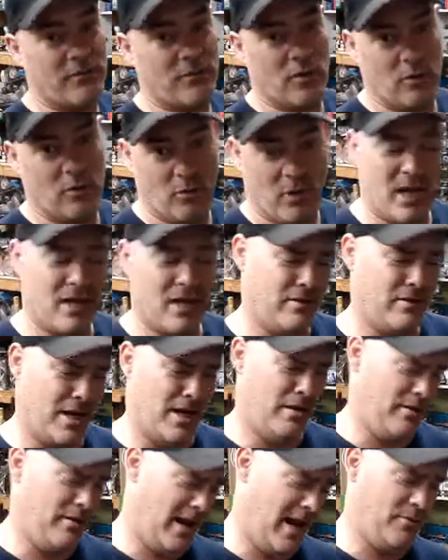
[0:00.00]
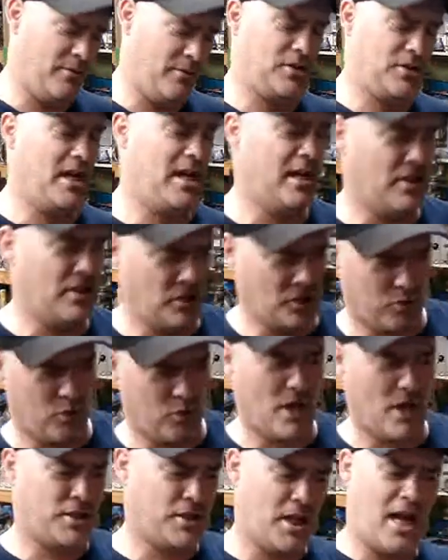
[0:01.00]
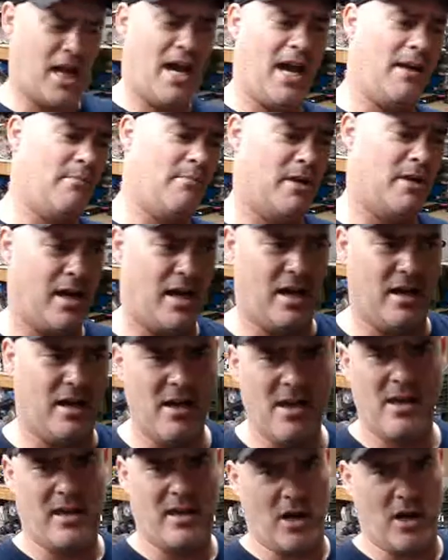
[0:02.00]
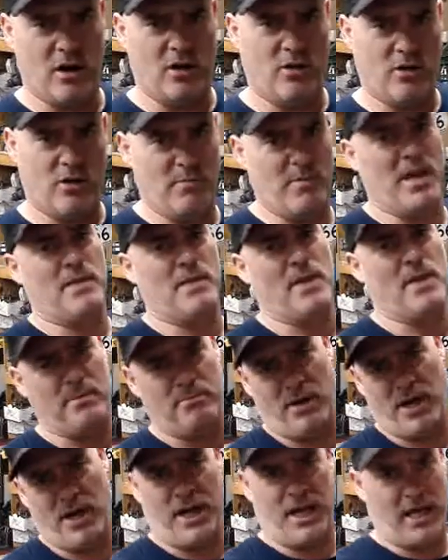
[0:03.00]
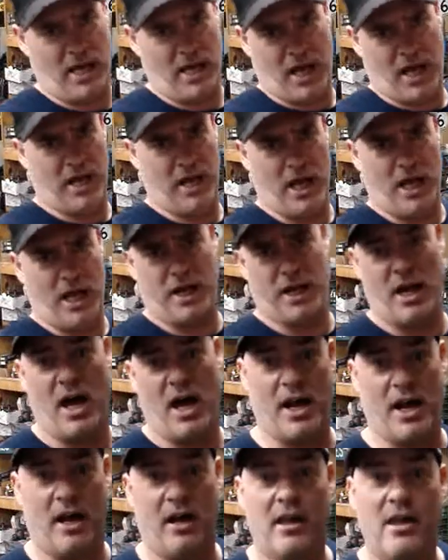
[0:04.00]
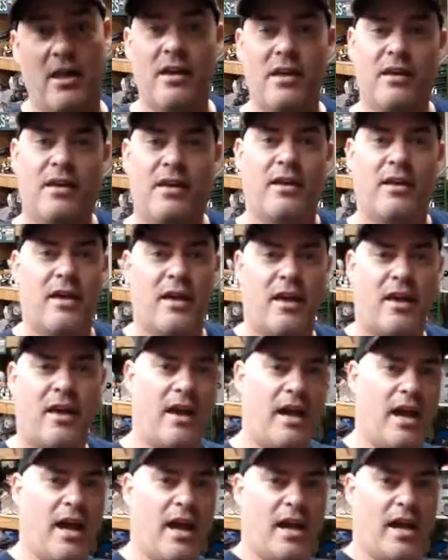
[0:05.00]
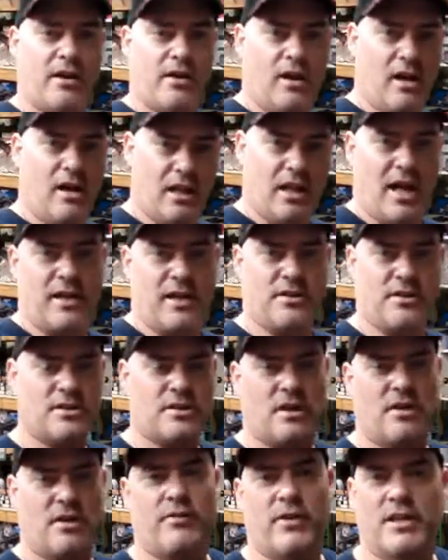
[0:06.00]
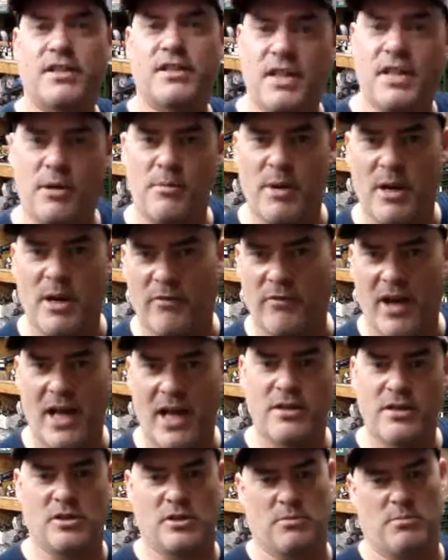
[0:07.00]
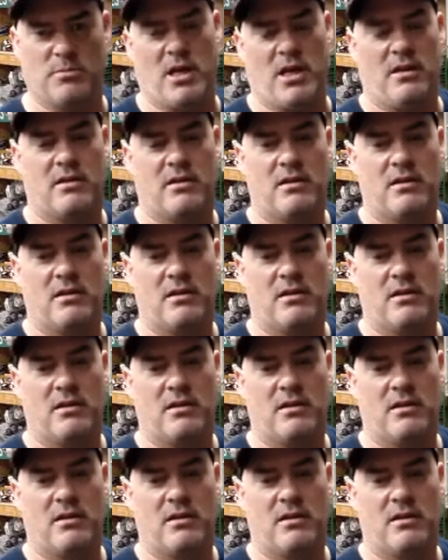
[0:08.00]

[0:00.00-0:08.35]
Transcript: for? Well, you know, that was this one time, you know, me and my buddy, yada, yada, yada. And a lot of this stuff has sentimental value to me.